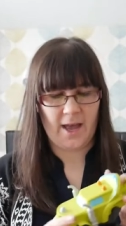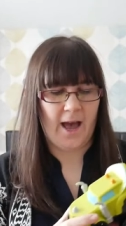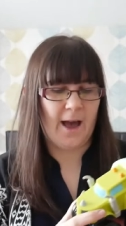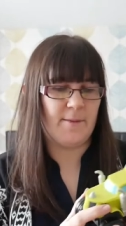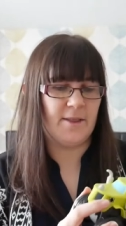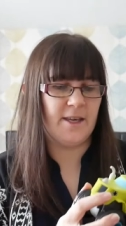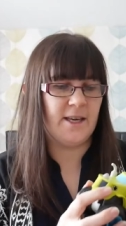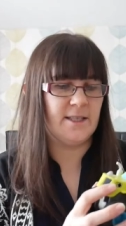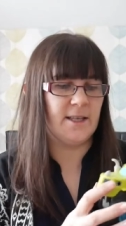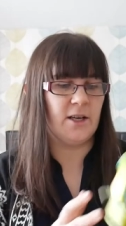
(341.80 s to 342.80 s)
Um,
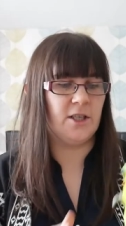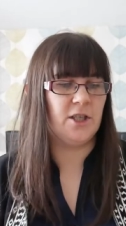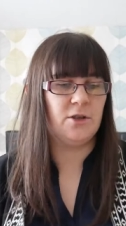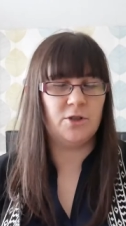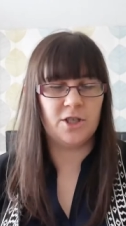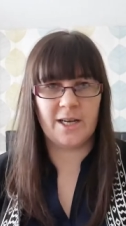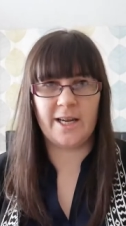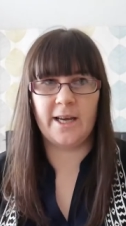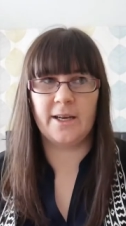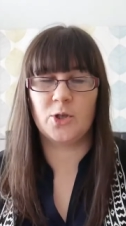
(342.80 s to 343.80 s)
these are
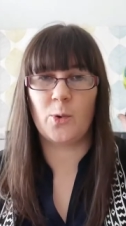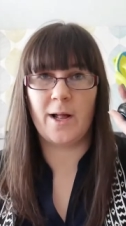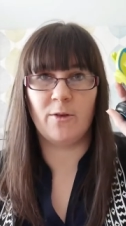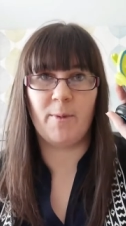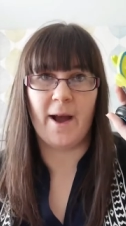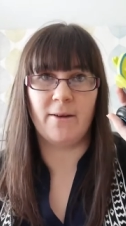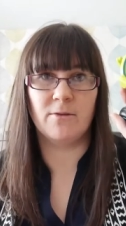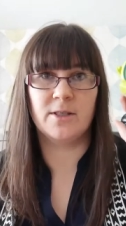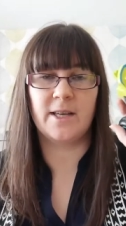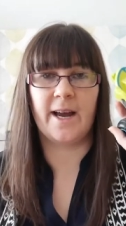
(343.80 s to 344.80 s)
usually
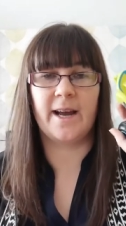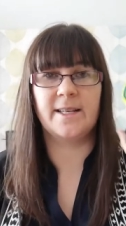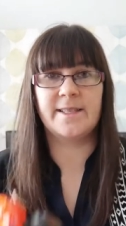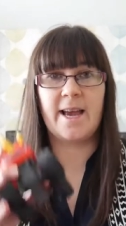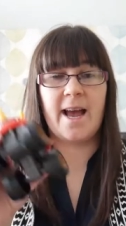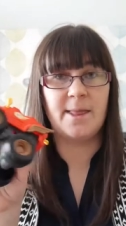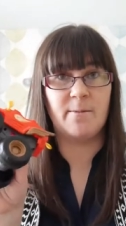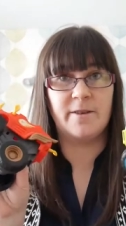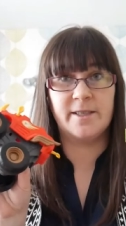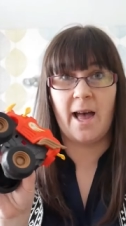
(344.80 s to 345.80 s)
£12 and I had
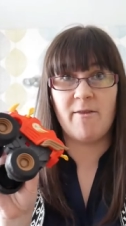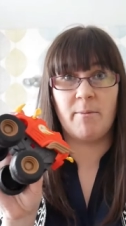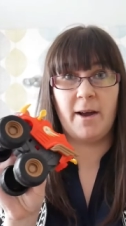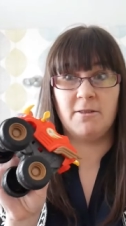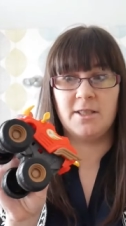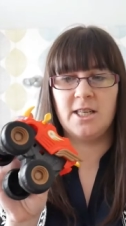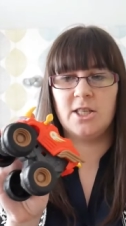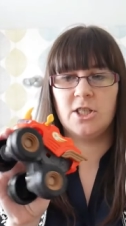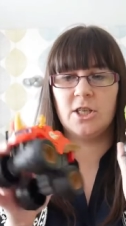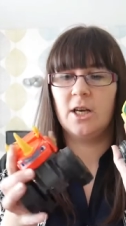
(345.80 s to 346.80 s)
them for £7
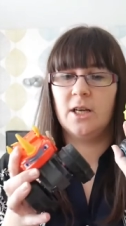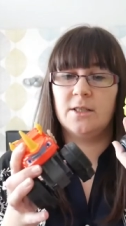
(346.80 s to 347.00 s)
each.